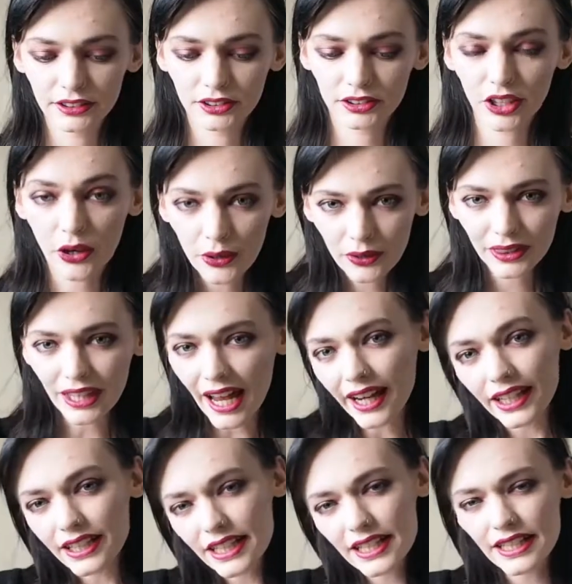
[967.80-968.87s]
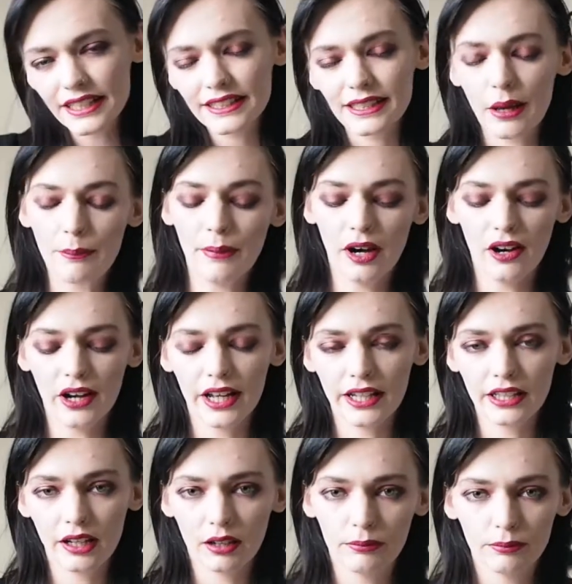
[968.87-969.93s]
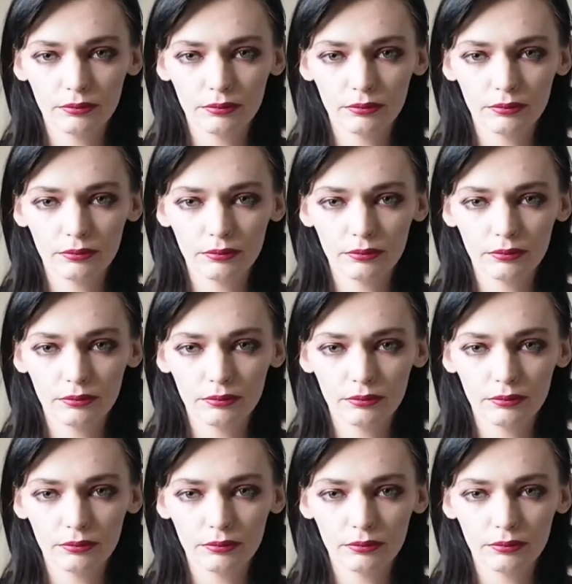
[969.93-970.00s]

So that is my